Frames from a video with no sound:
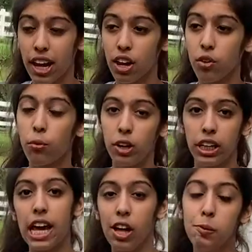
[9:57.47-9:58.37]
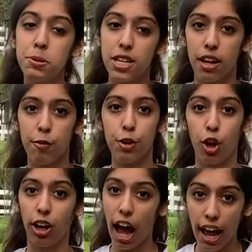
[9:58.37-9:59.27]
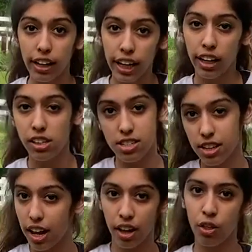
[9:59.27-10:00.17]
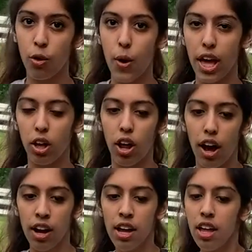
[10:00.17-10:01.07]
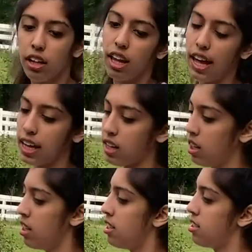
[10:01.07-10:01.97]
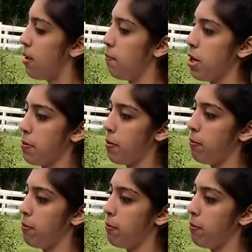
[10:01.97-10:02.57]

hand really helps if your guide hand is getting in the way a lot. Like some people